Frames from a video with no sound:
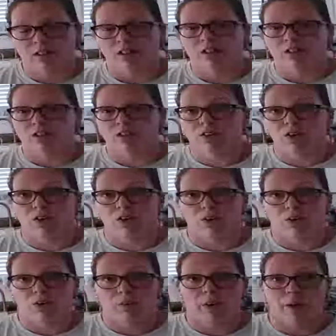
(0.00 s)

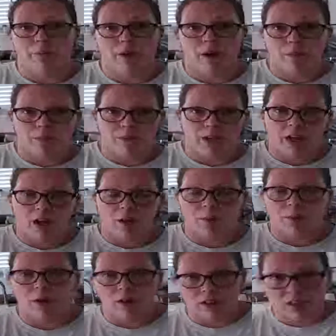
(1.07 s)
So my pump now
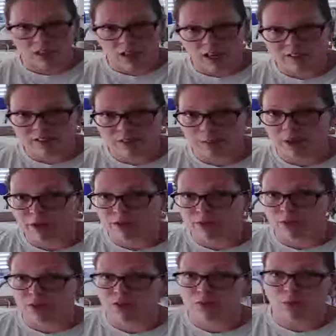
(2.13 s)
probably lasts about
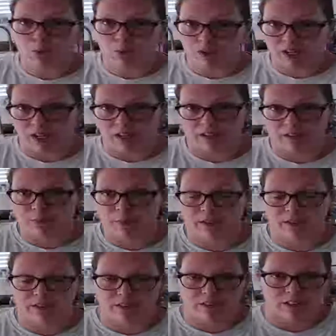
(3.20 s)
3 or 4 days.
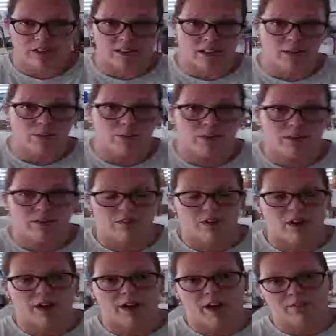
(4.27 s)
Basically, whenever
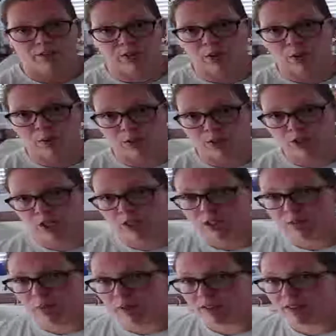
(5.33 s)
I have to go and
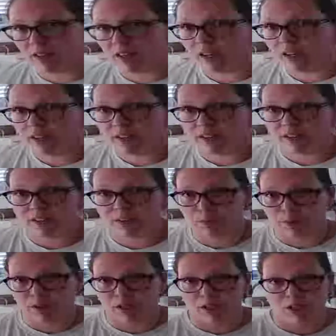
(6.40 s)
change my site is
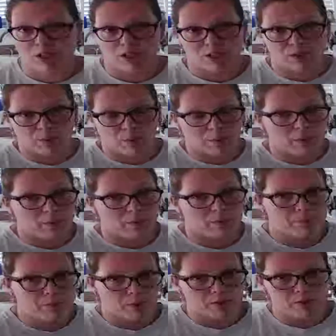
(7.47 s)
when I change my
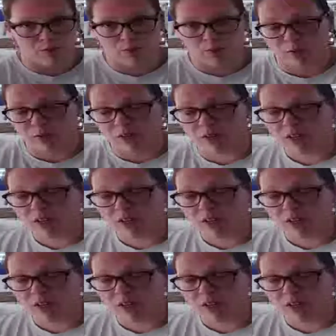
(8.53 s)
pump reservoir.